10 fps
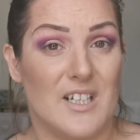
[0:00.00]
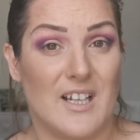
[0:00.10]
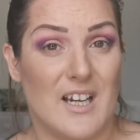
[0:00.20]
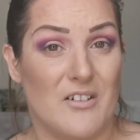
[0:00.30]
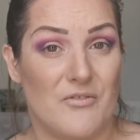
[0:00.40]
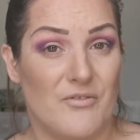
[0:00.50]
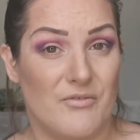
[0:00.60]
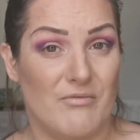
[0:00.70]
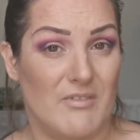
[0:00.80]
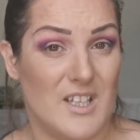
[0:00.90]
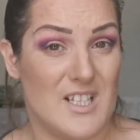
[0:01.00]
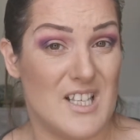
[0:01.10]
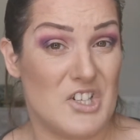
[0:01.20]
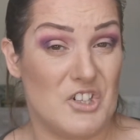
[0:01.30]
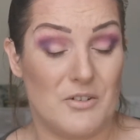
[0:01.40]
didn't have these
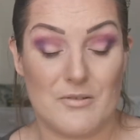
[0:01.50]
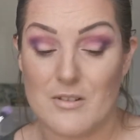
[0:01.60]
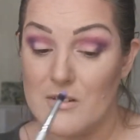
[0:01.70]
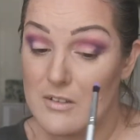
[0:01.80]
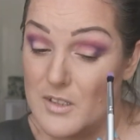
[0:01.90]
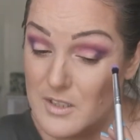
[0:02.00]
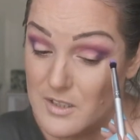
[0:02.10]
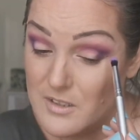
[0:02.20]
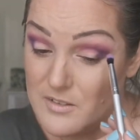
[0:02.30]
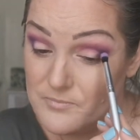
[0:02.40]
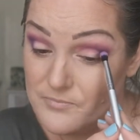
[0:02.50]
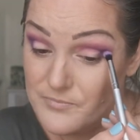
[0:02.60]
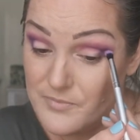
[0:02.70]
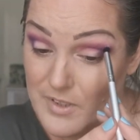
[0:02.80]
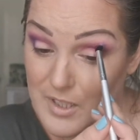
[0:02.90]
issues
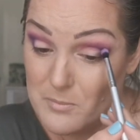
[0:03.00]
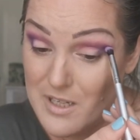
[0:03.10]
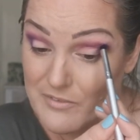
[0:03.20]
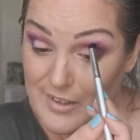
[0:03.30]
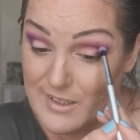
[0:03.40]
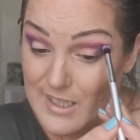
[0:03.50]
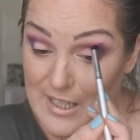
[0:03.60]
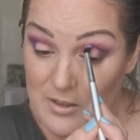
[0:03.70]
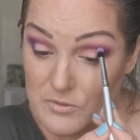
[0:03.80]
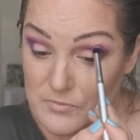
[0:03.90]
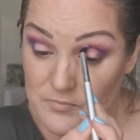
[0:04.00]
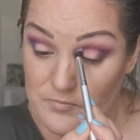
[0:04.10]
that I'm having now.